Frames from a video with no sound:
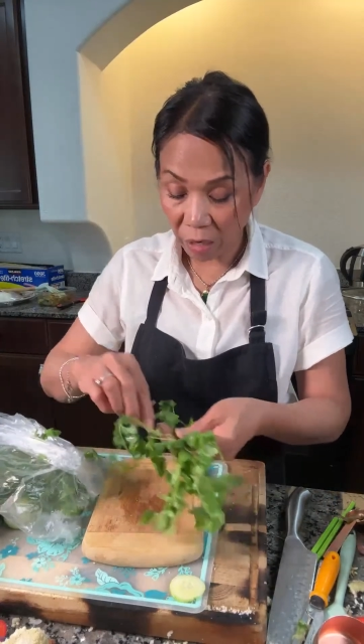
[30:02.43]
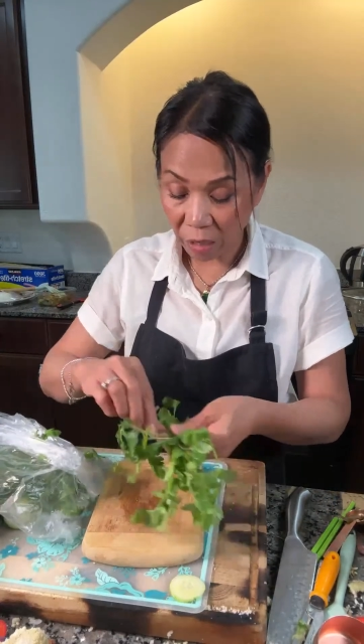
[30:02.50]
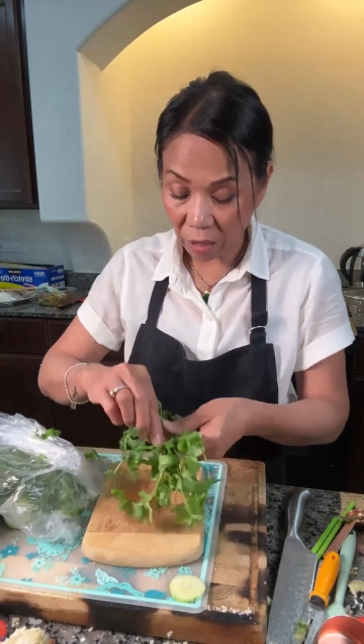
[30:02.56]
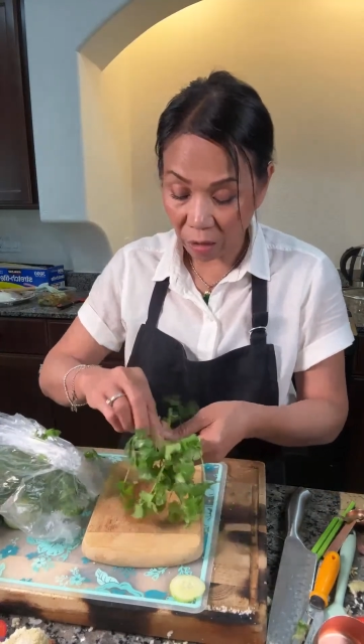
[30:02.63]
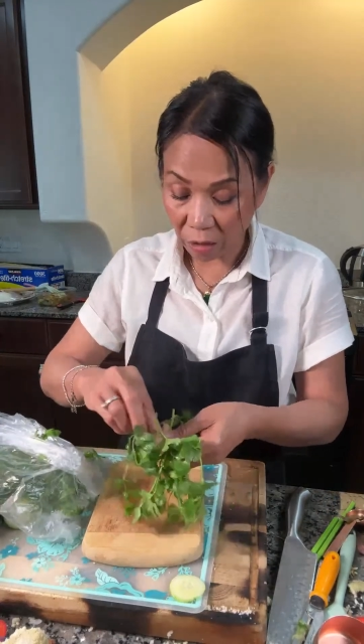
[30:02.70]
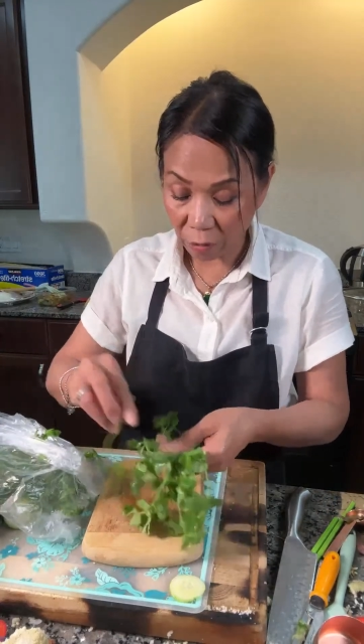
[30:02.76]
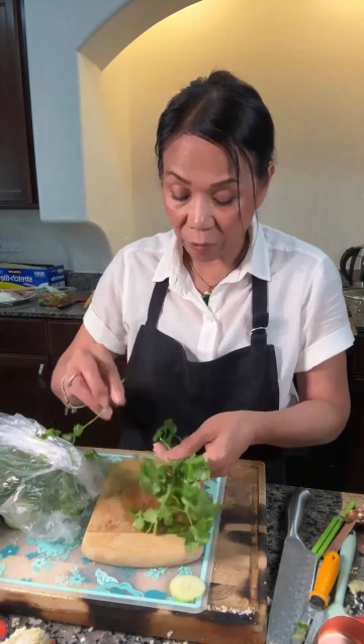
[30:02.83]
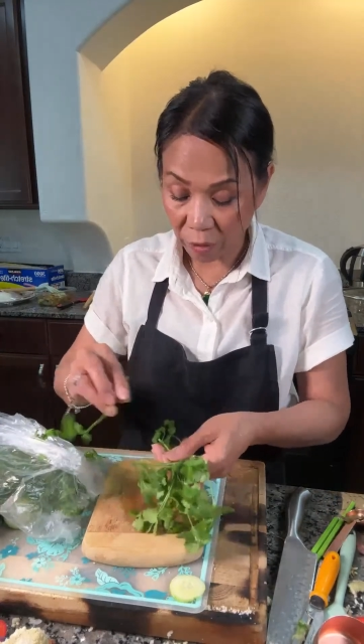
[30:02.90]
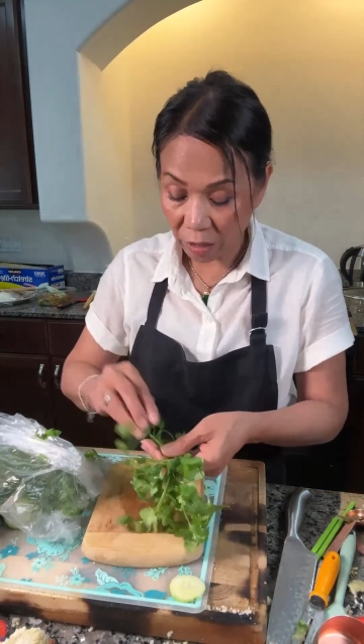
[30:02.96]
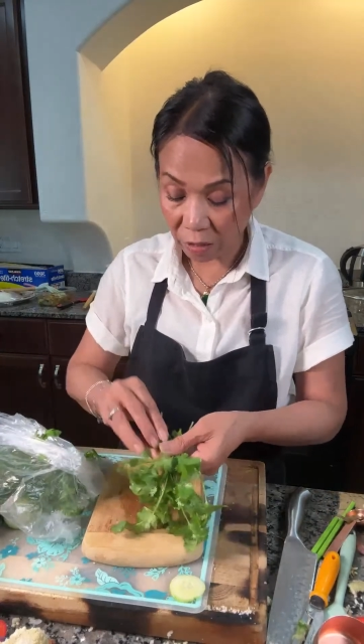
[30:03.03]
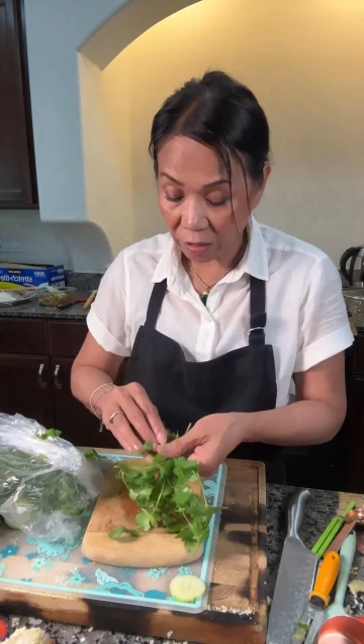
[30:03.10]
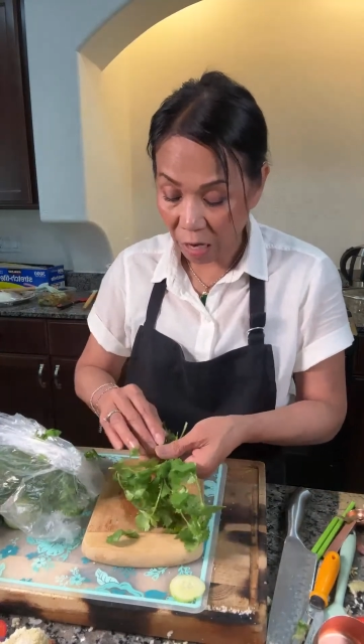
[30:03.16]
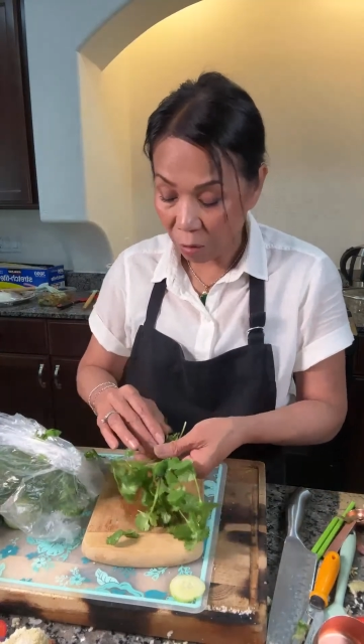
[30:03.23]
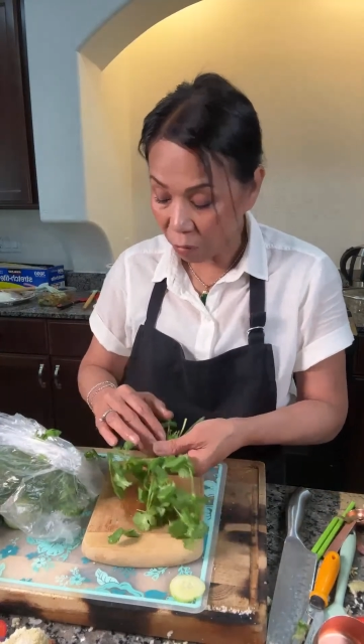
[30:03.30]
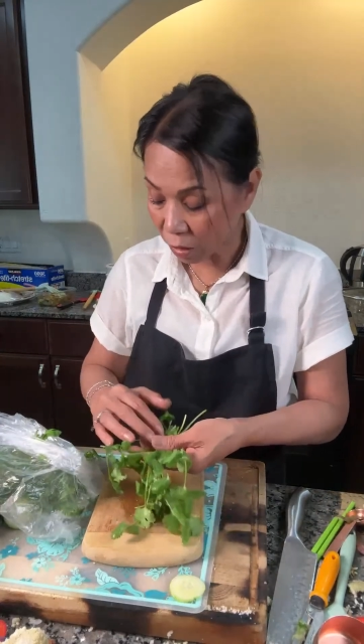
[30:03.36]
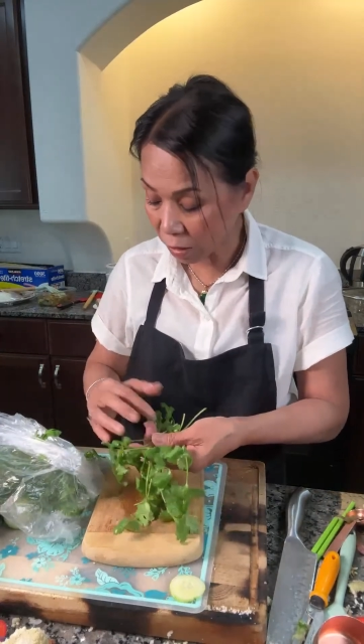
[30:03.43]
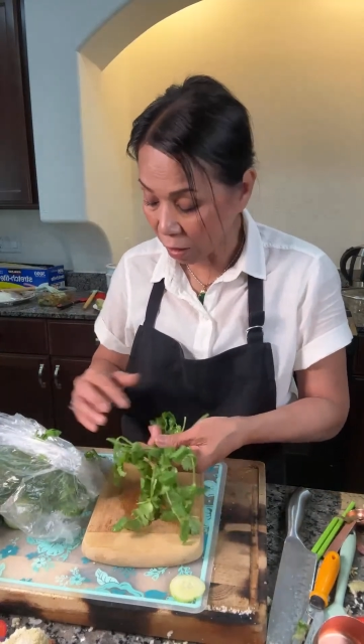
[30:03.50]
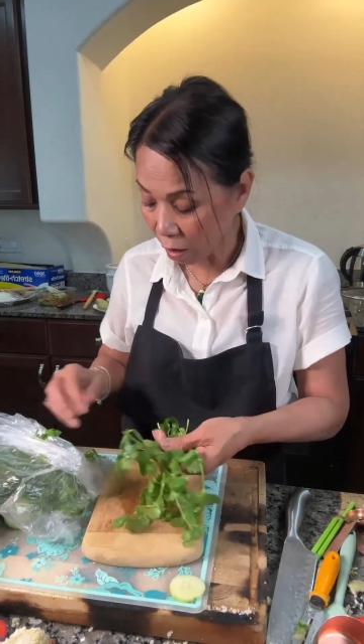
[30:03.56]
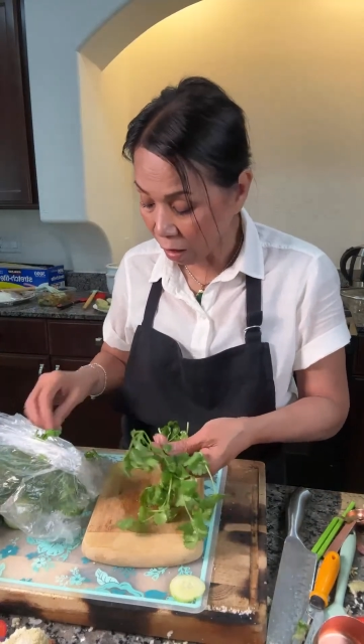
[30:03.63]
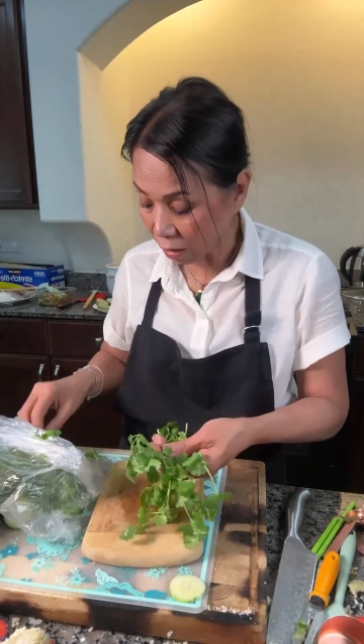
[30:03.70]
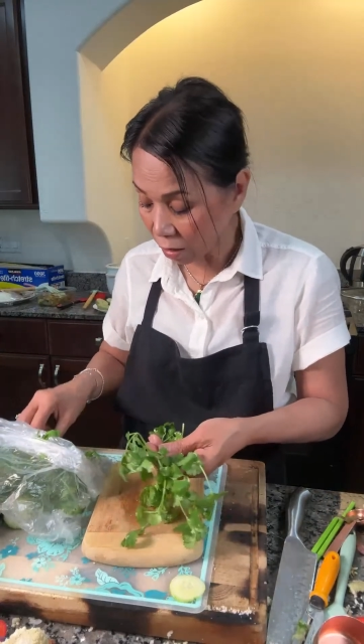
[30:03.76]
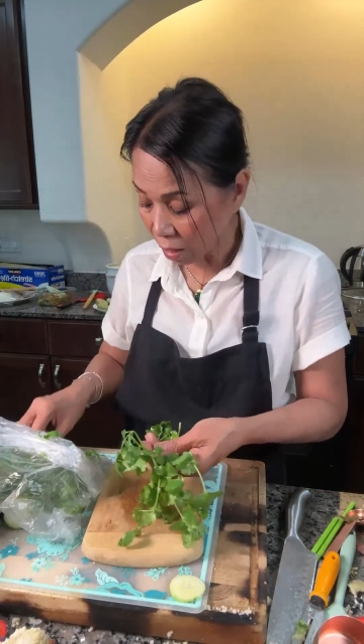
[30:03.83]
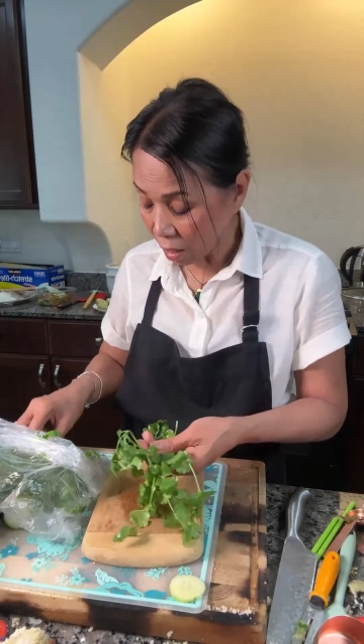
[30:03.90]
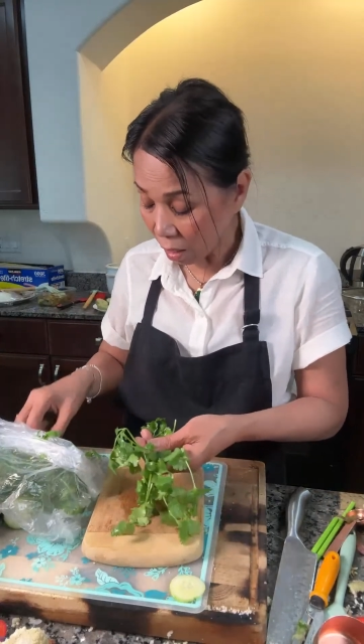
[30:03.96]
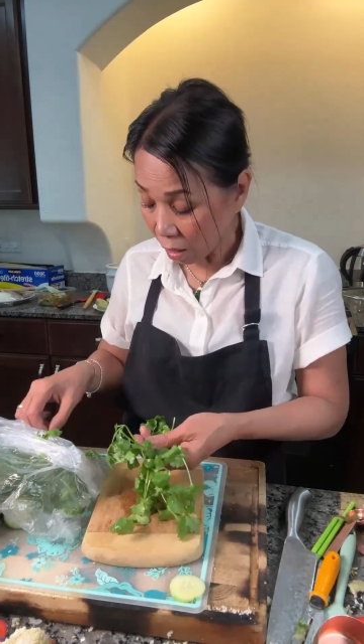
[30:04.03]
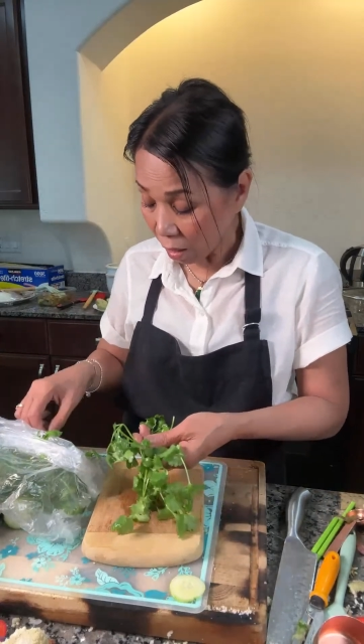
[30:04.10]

of making sweet and sour sauce,